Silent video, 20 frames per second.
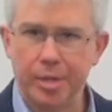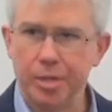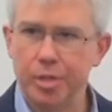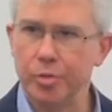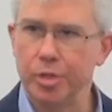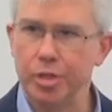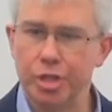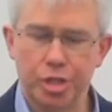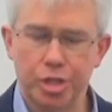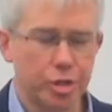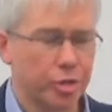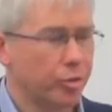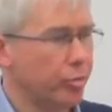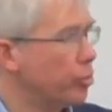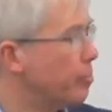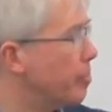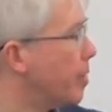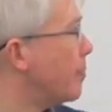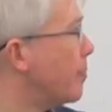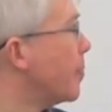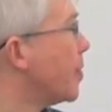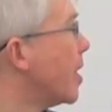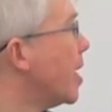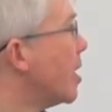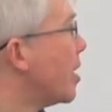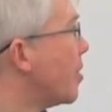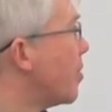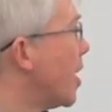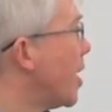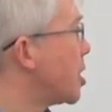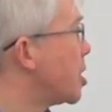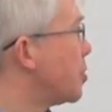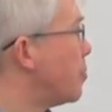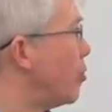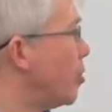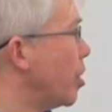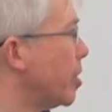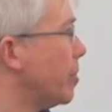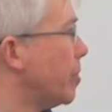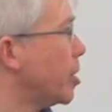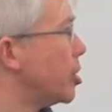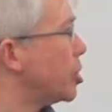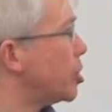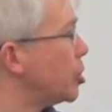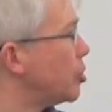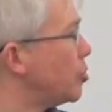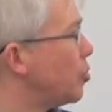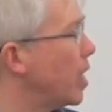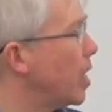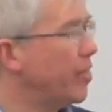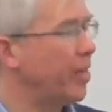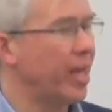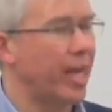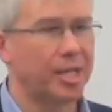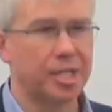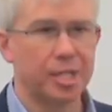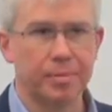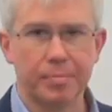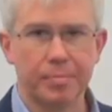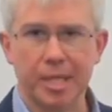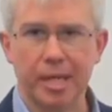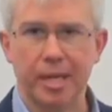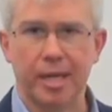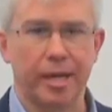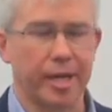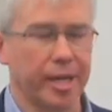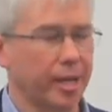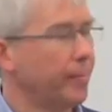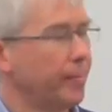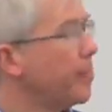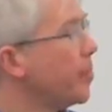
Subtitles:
into a tube, that's pretty much where the atoms lie.